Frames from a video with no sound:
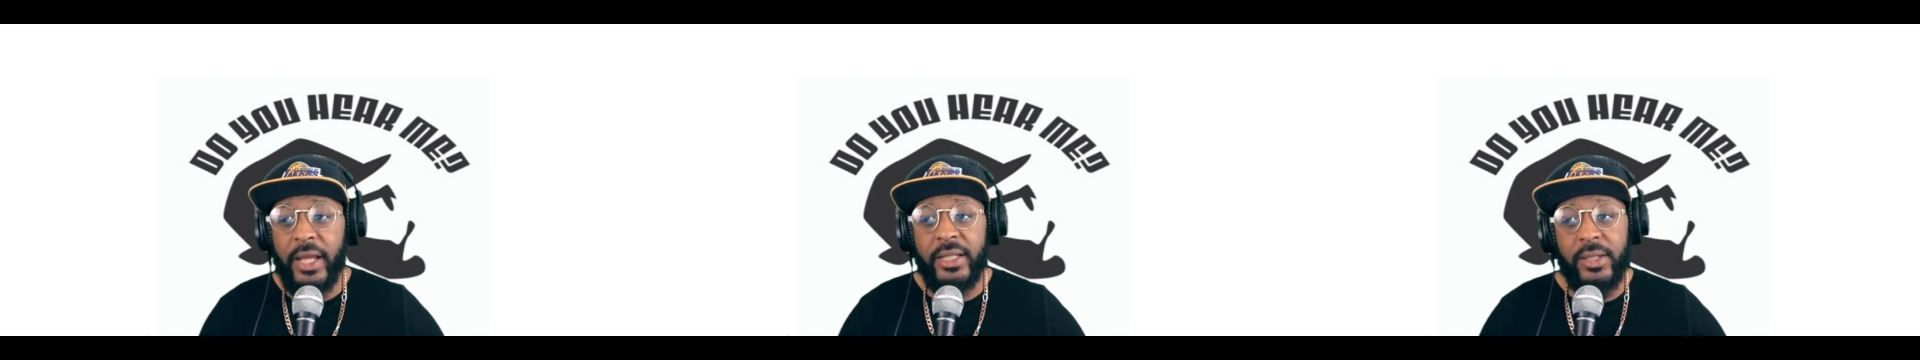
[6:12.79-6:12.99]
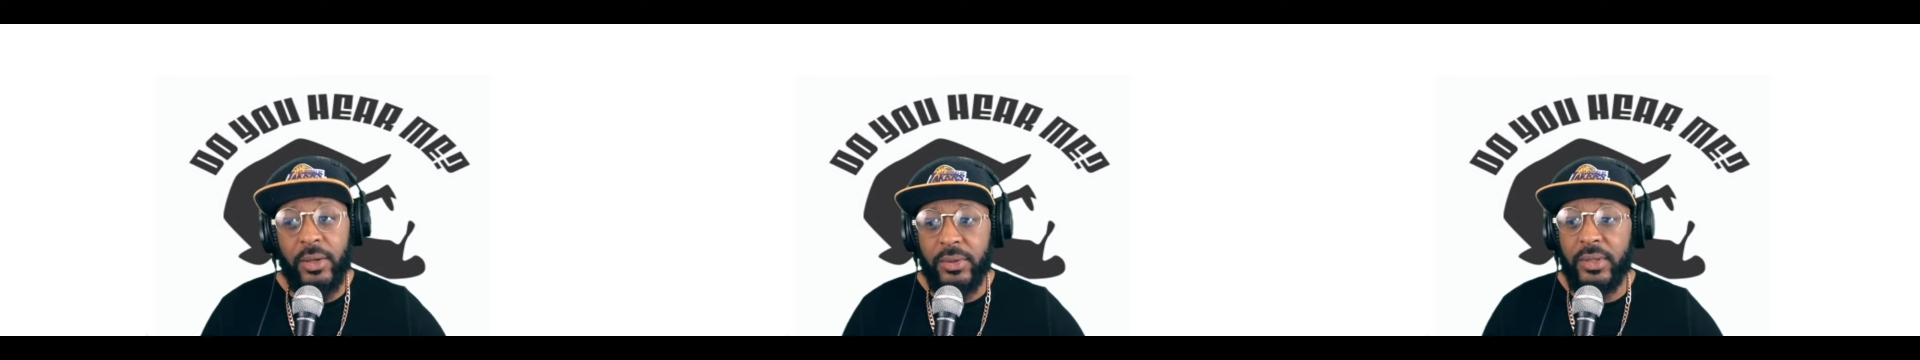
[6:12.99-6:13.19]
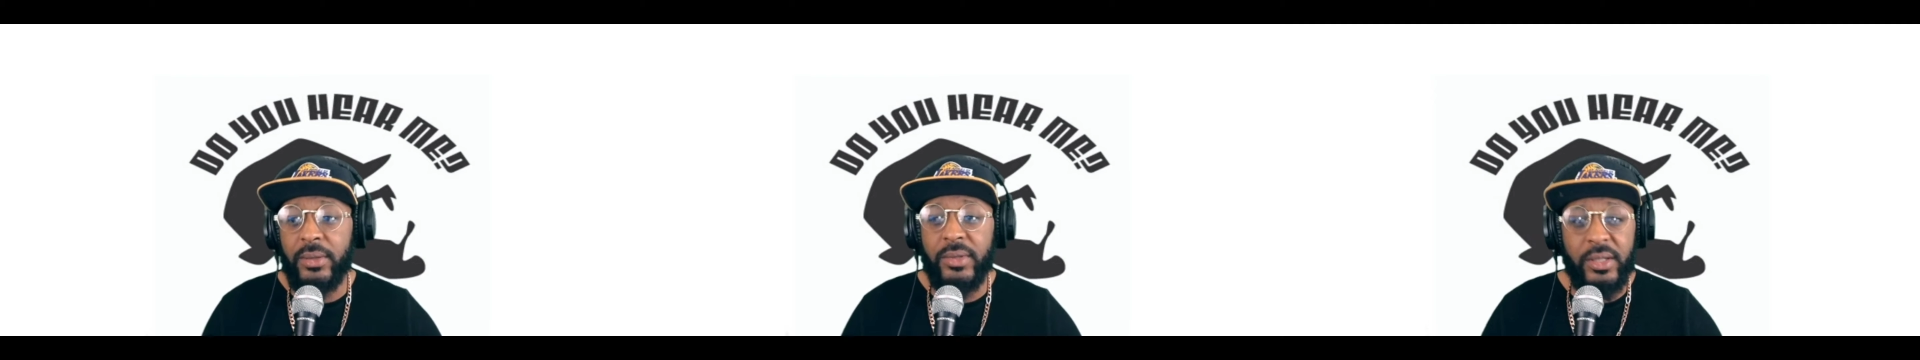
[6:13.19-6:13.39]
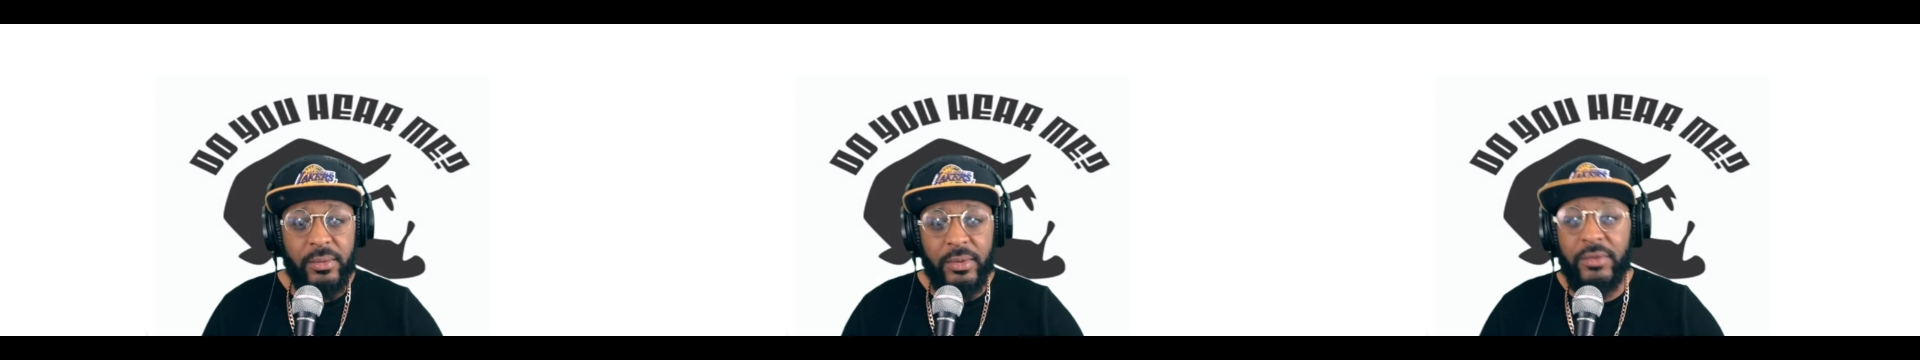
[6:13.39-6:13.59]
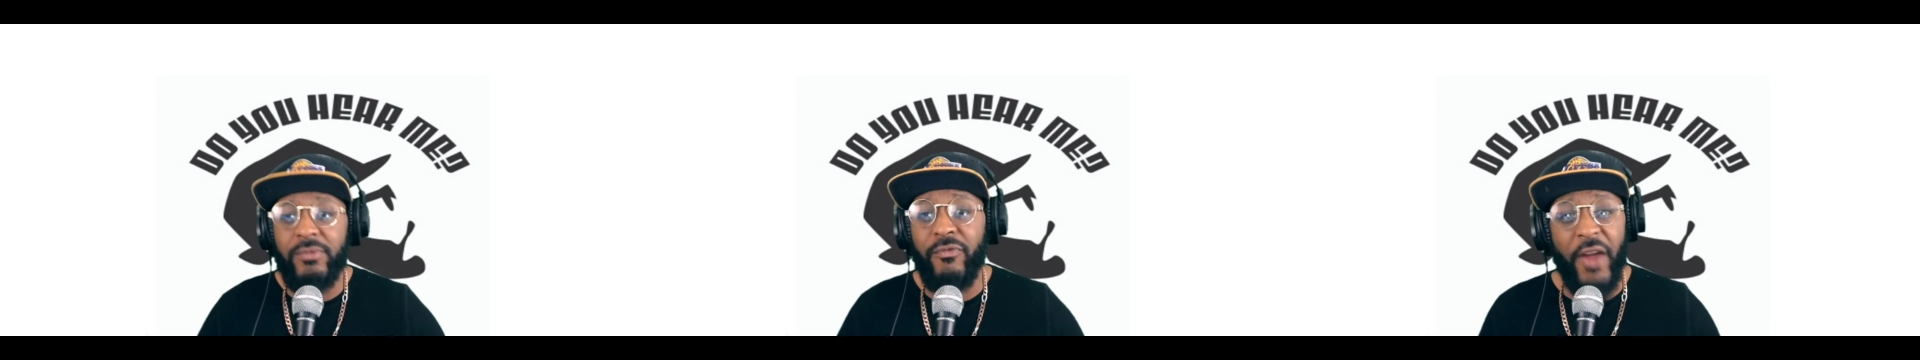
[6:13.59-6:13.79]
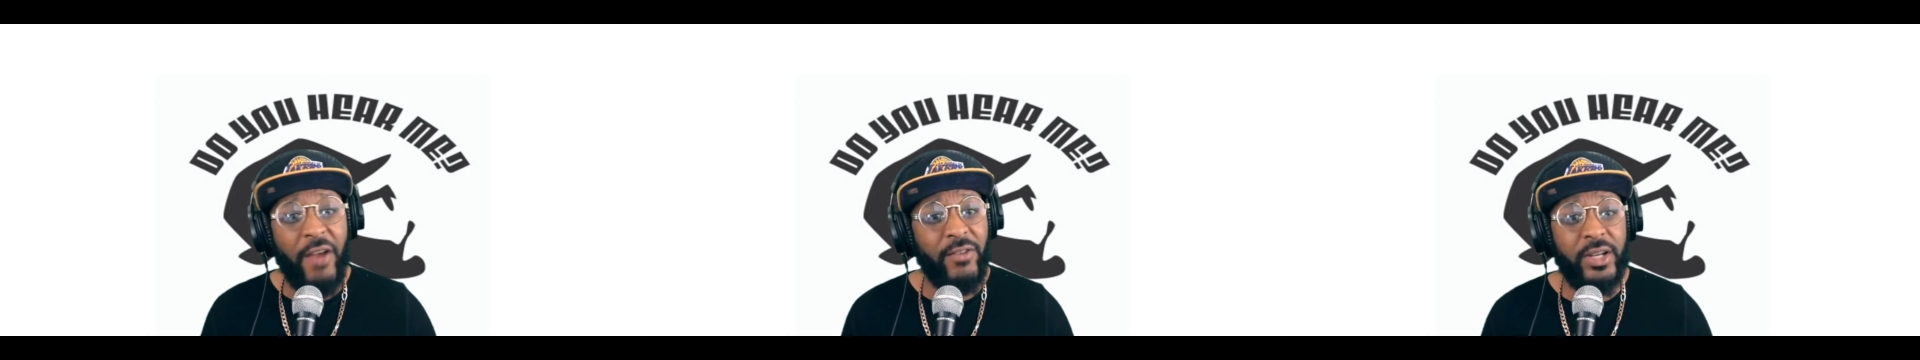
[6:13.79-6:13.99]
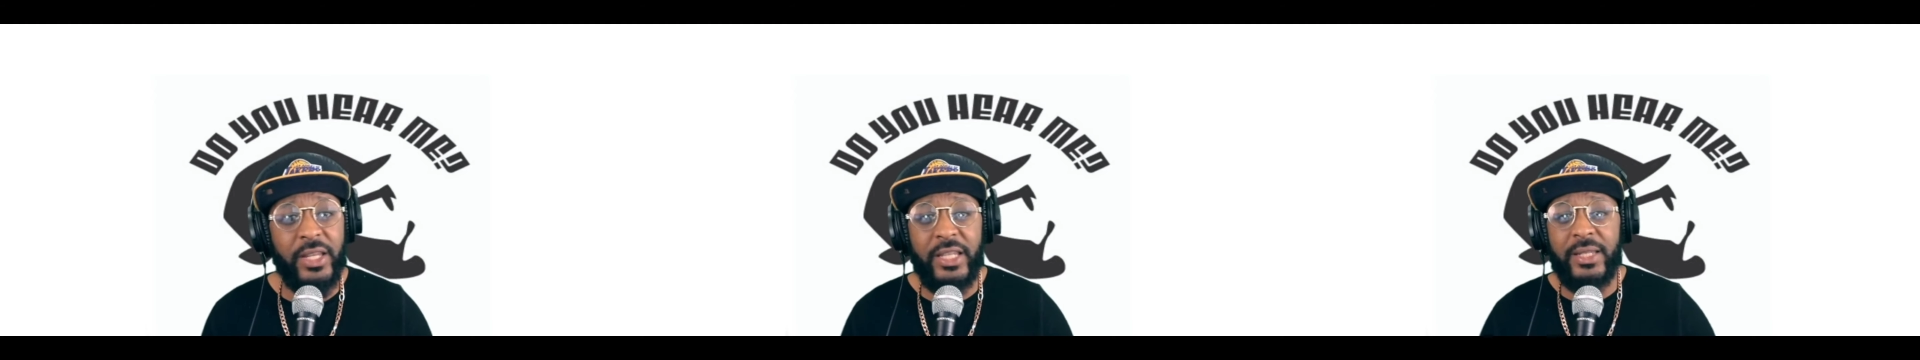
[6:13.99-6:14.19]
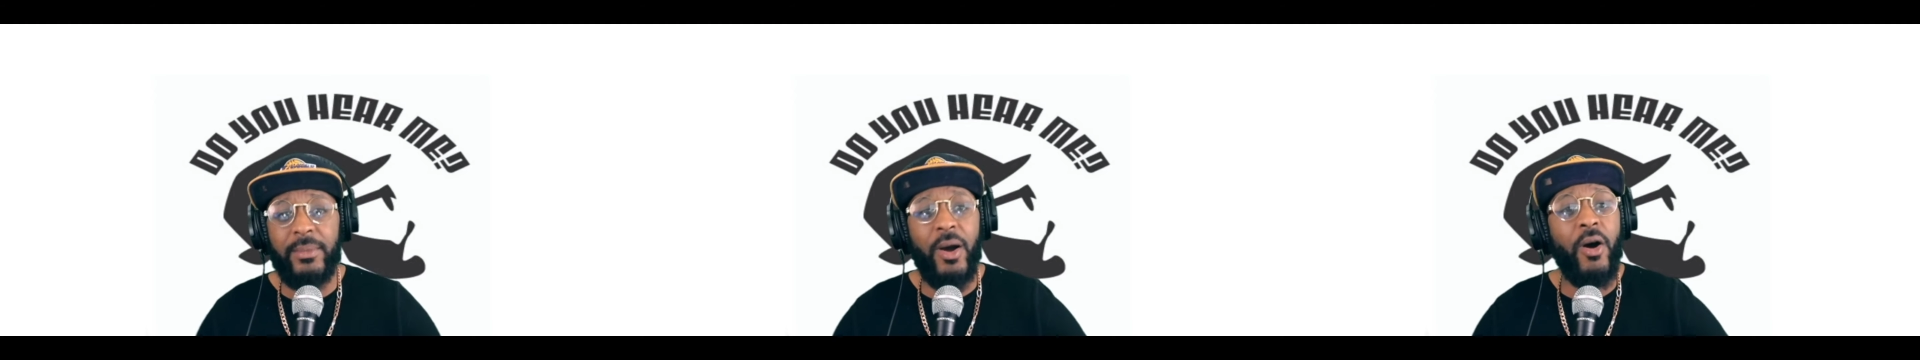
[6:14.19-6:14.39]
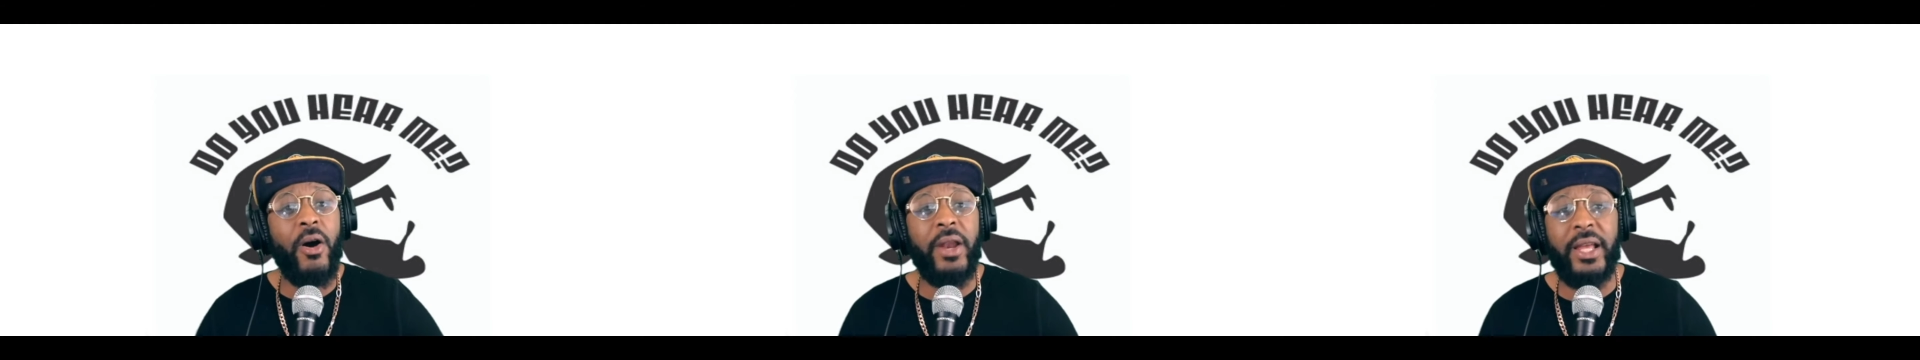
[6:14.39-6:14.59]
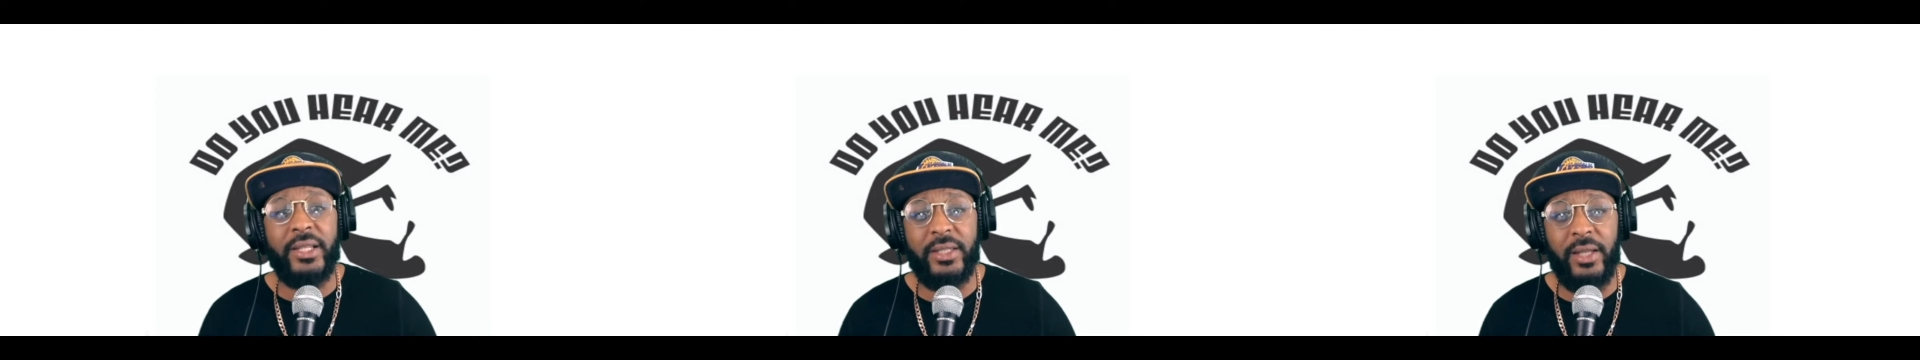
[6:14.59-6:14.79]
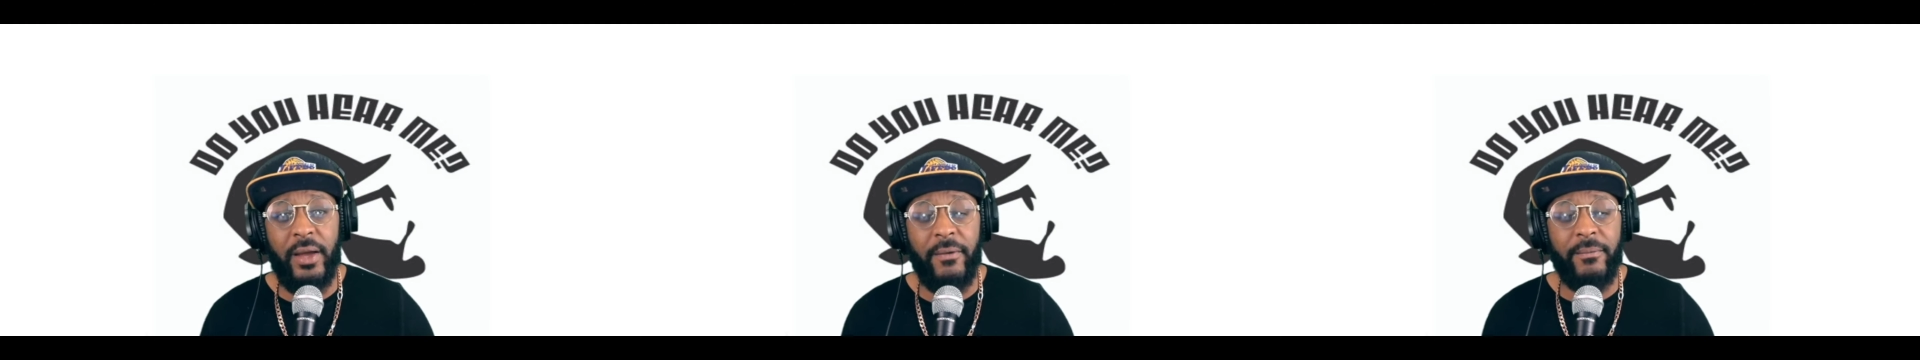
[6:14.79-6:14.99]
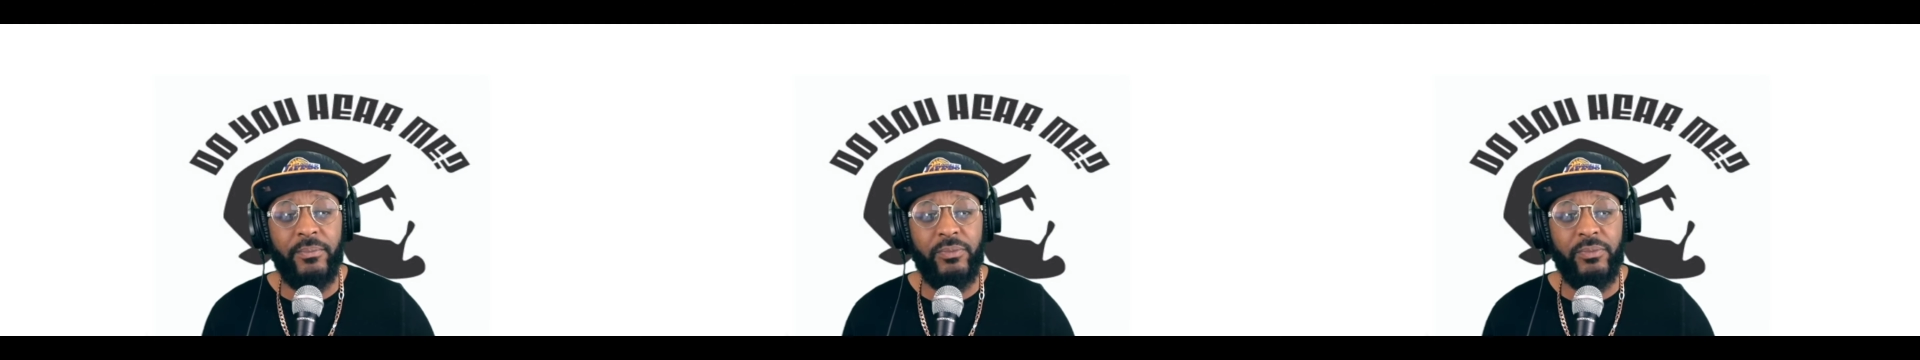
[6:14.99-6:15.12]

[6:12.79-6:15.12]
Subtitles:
So she favoritism, all that stuff.